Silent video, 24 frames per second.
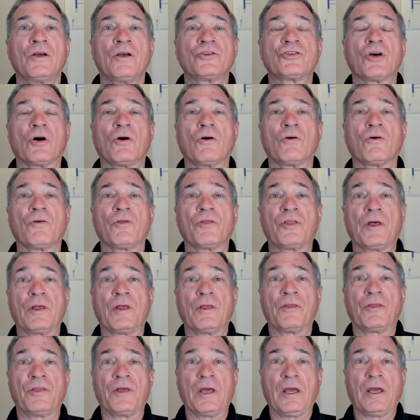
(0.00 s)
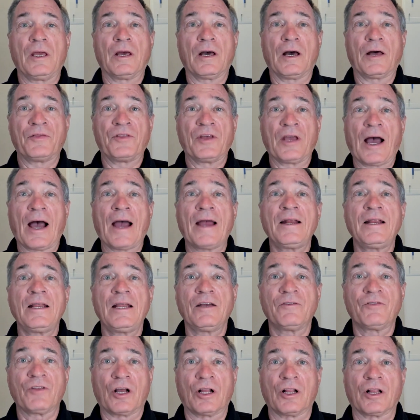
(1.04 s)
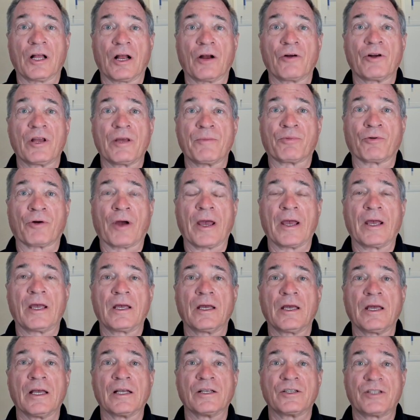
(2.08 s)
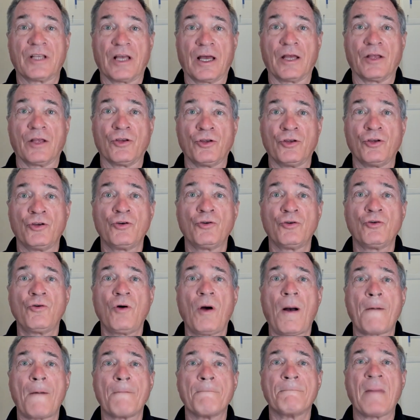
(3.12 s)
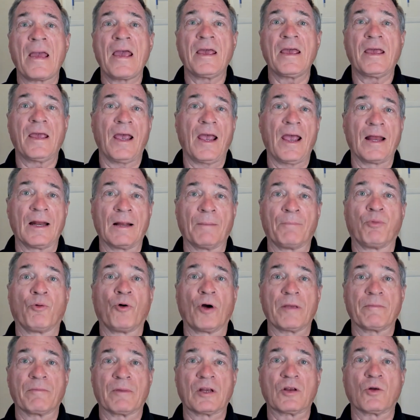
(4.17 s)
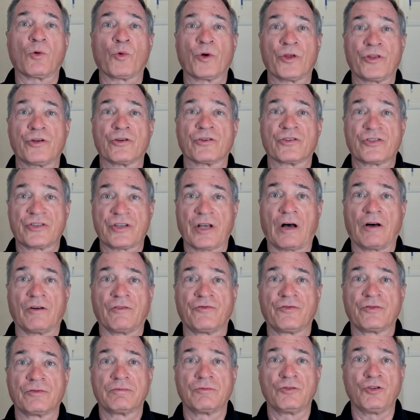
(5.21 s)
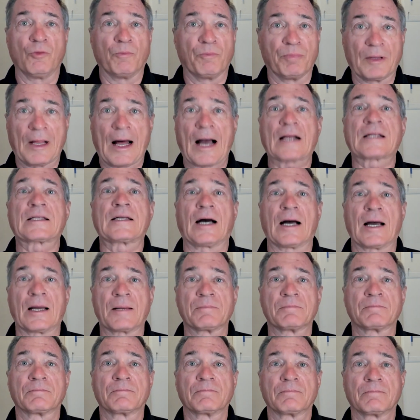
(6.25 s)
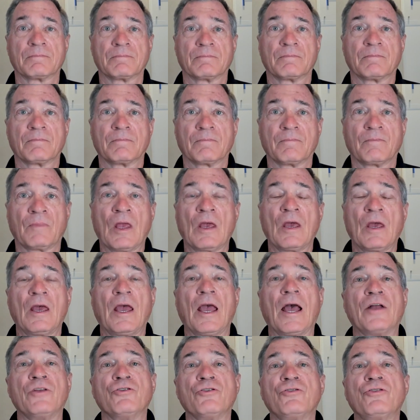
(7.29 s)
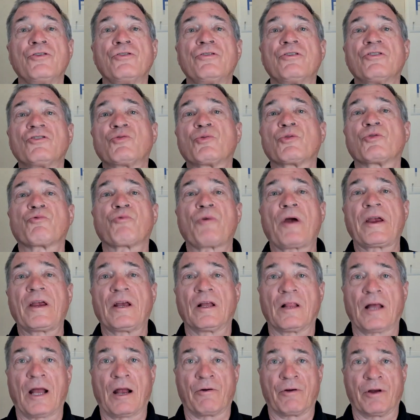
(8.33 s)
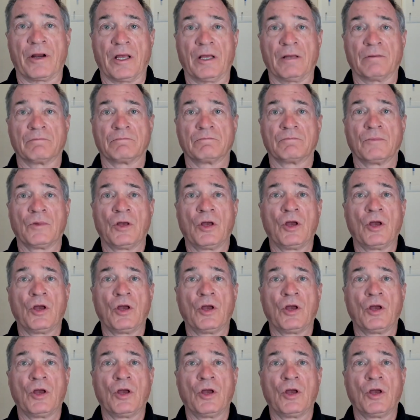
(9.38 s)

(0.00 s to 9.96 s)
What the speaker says: So the idea of the clarity break is that you make an appointment with yourself, you block time, and you do this with regularity.